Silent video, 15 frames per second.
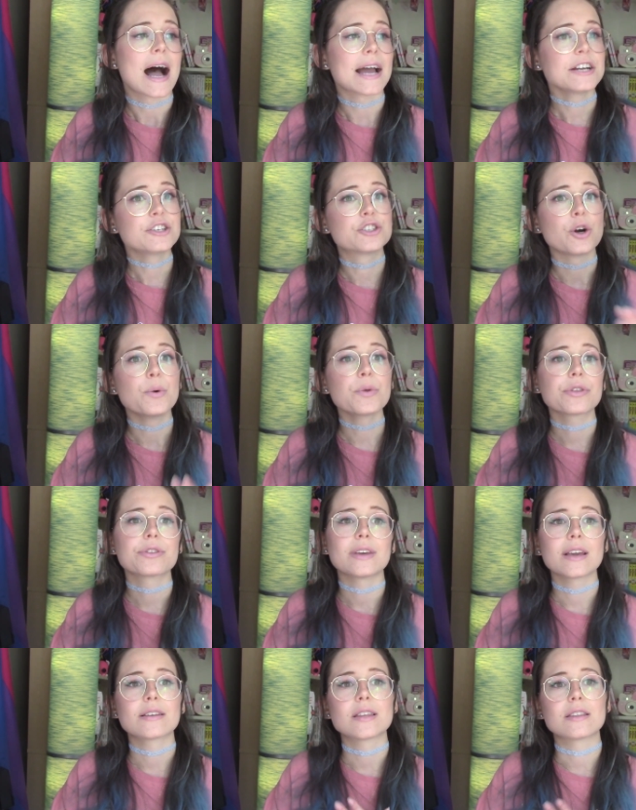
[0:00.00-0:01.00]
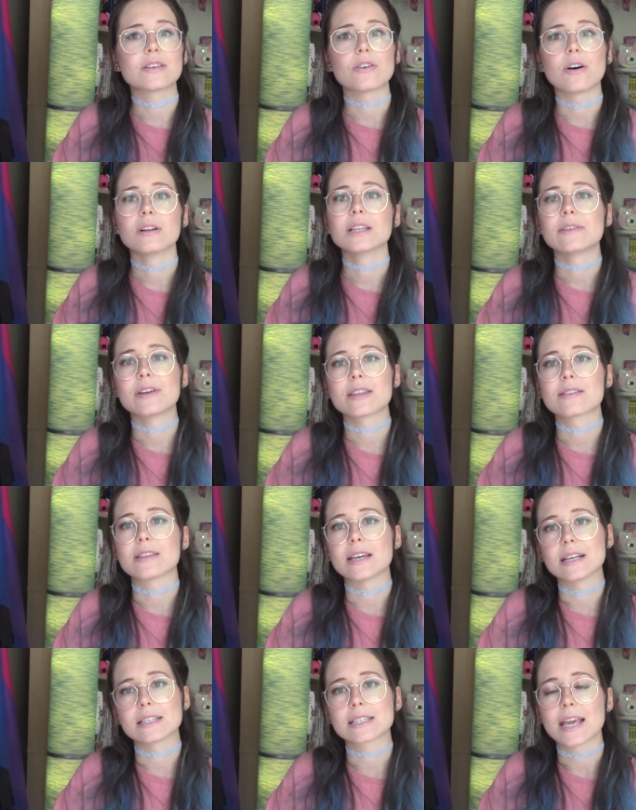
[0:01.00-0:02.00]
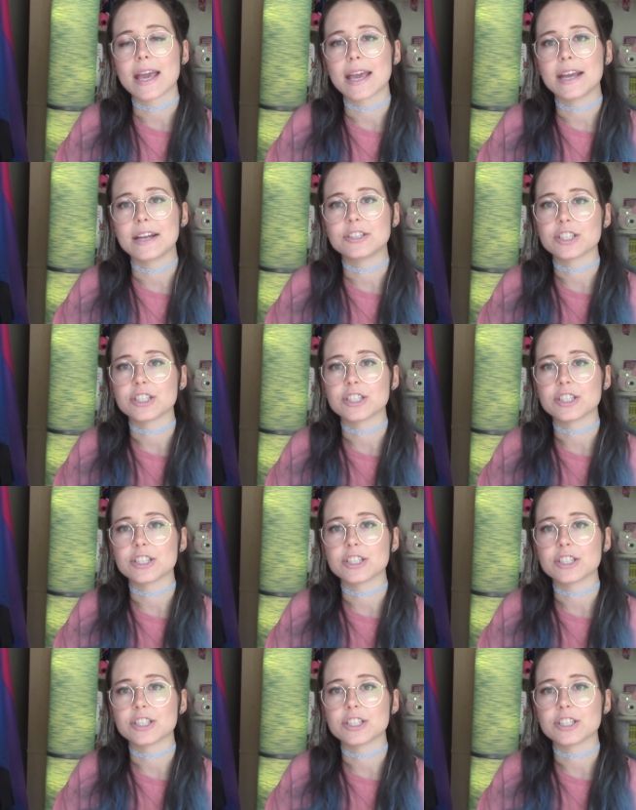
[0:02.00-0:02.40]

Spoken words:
I don't think that the all living things cage